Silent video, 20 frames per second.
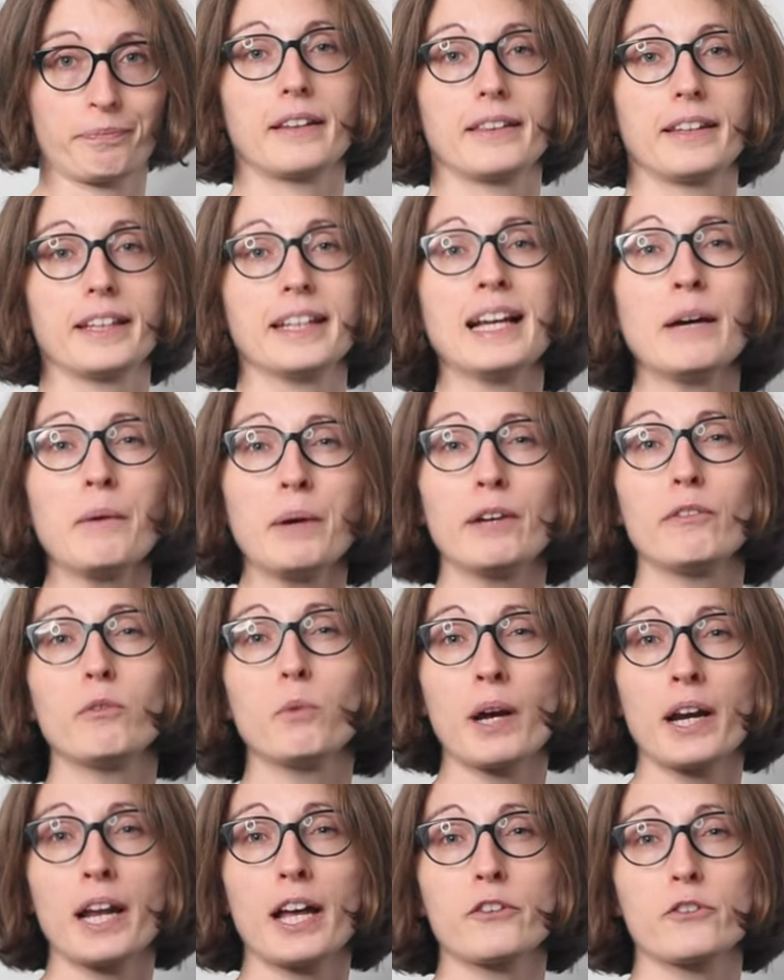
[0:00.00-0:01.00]
They now have
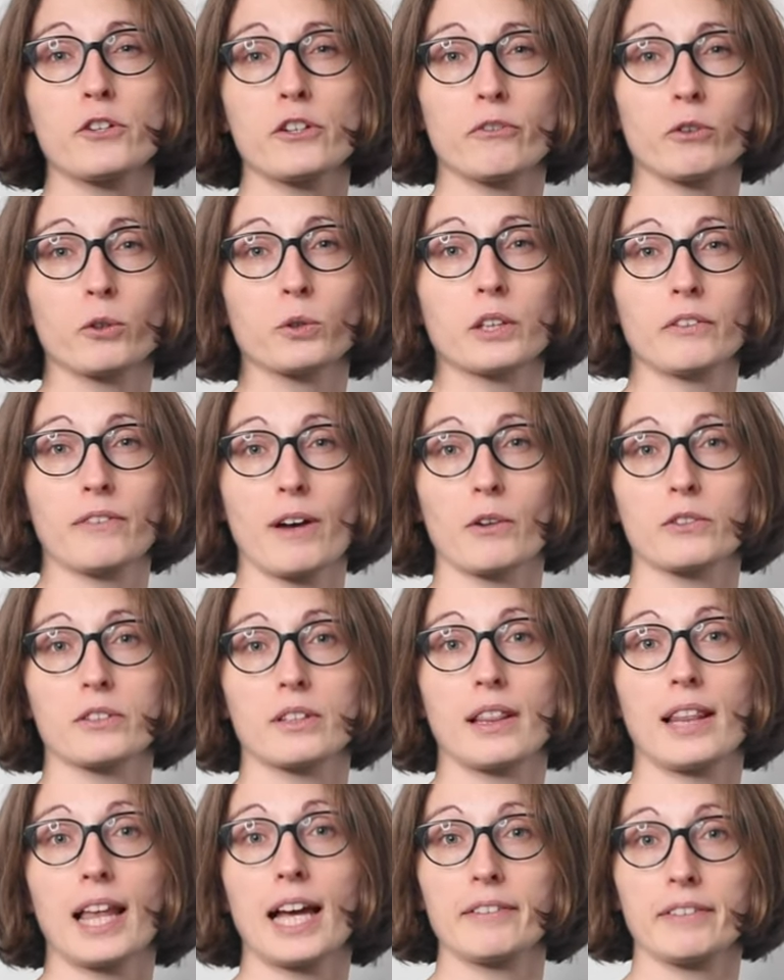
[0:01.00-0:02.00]

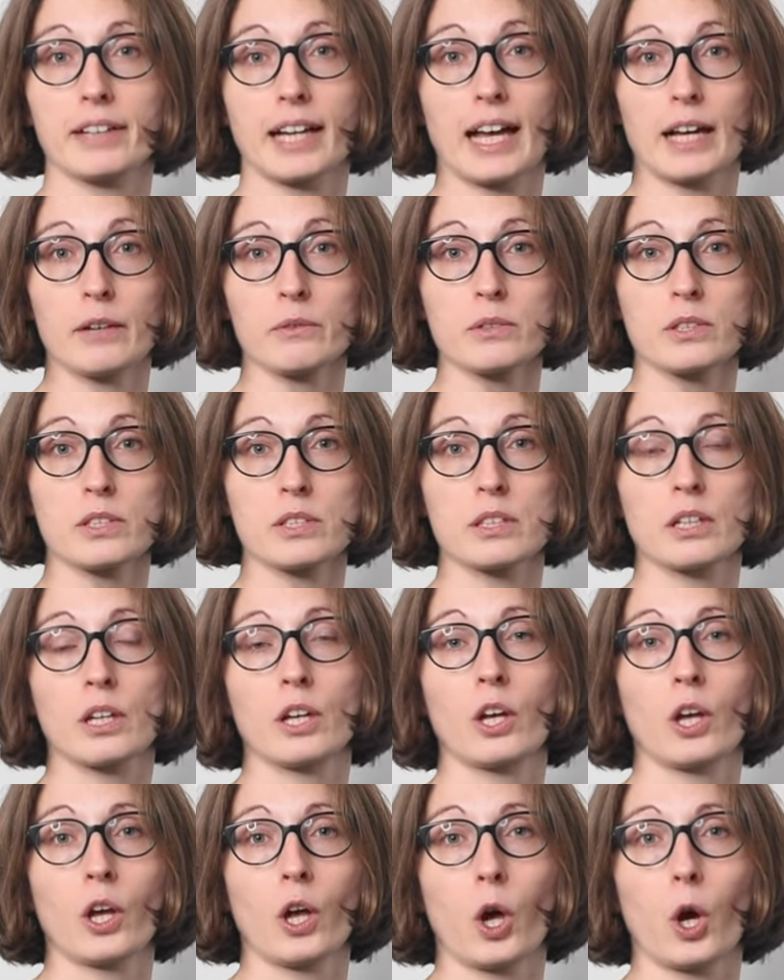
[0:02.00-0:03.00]
140,000 live accounts,
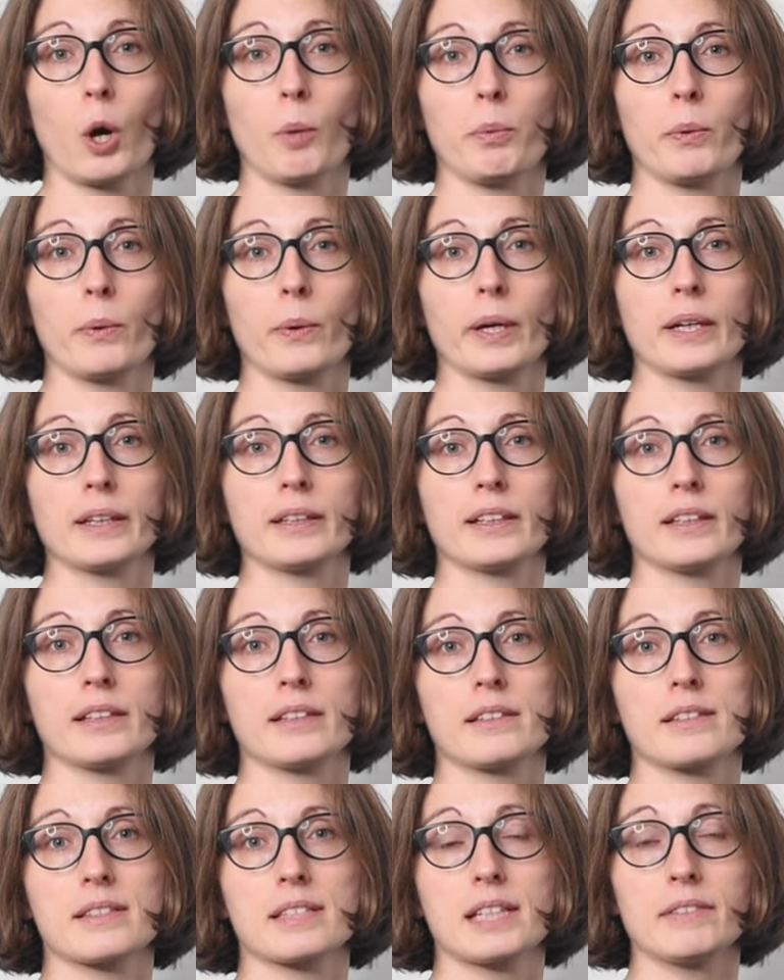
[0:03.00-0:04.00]
operate
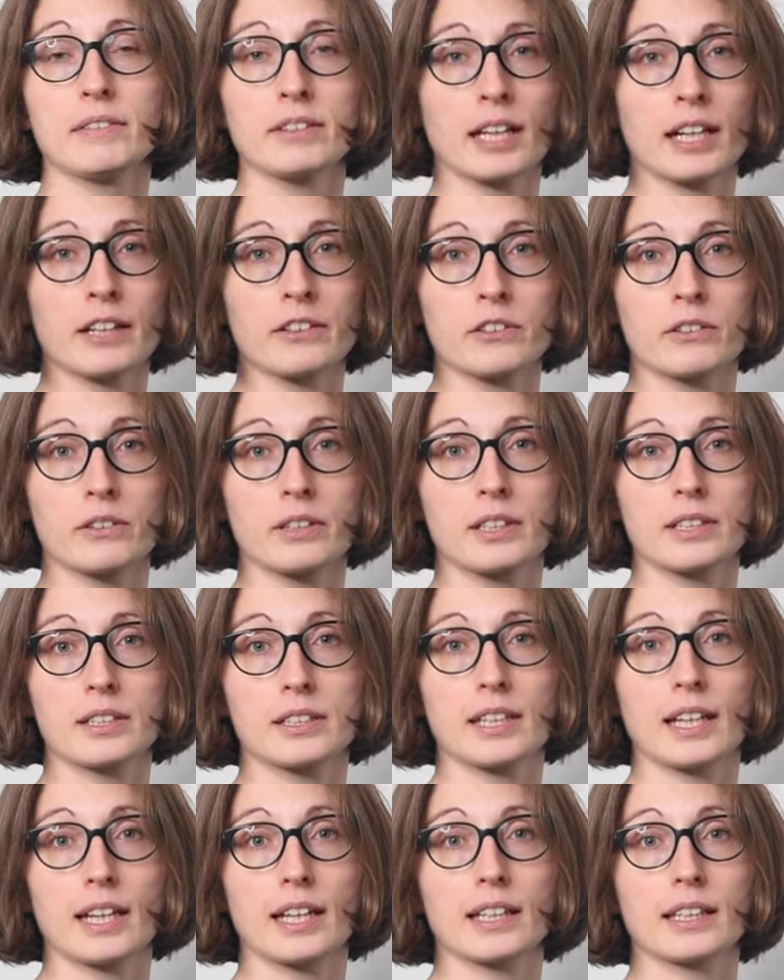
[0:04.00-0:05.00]
in seven
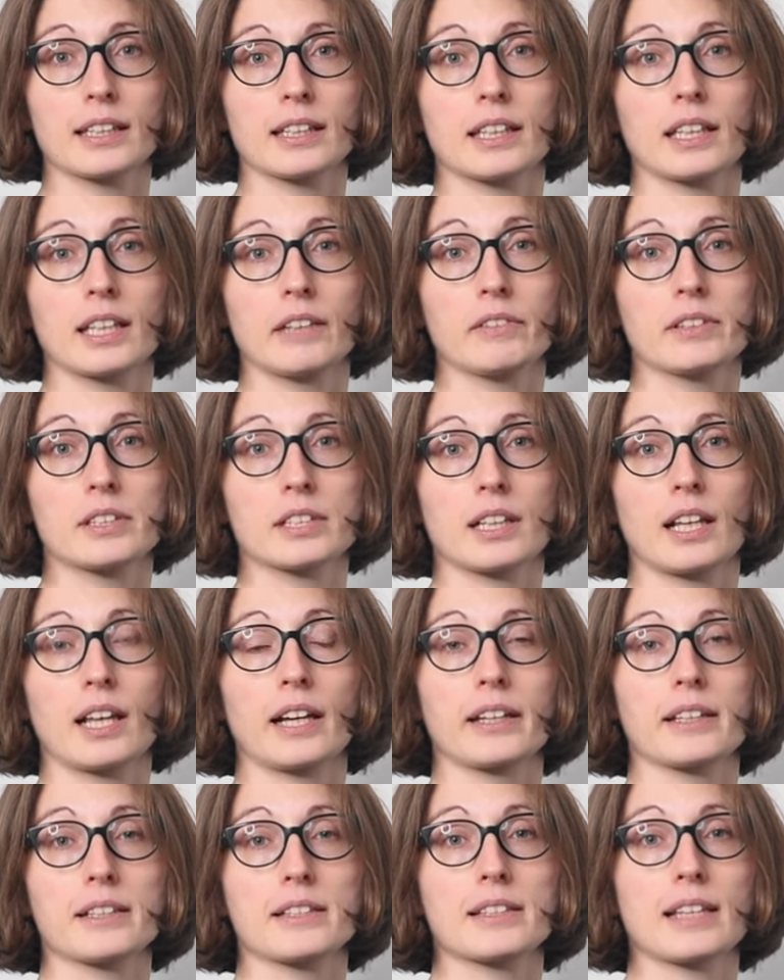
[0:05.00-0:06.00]
countries, and give its
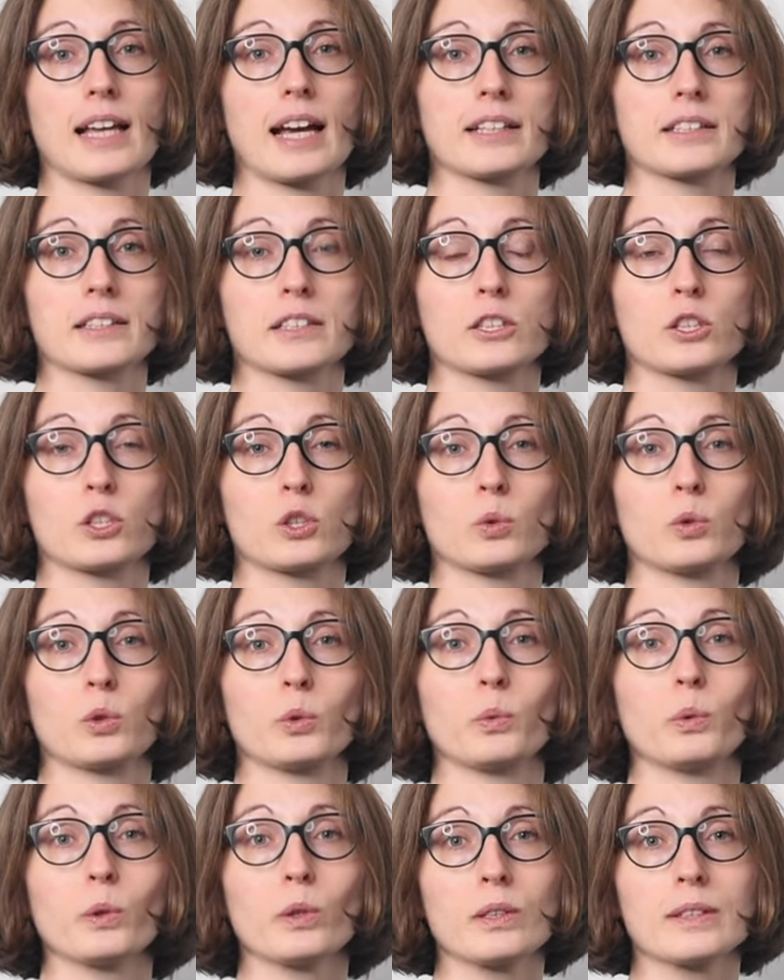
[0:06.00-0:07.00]
clients access to the
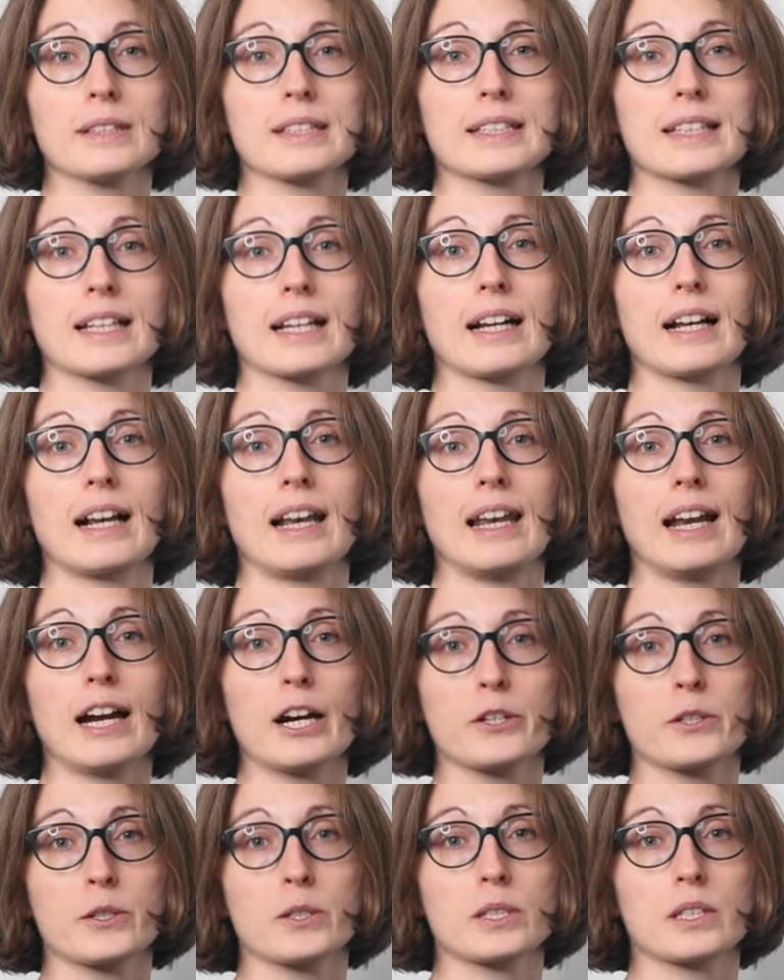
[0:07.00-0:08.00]
world's
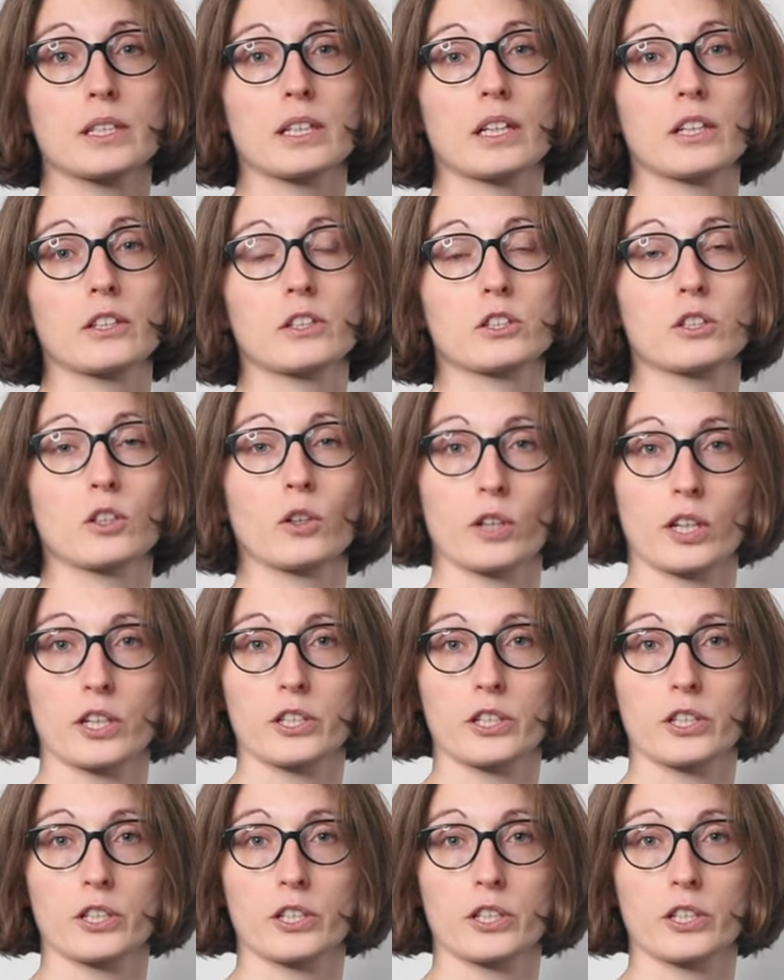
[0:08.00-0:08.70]
largest stock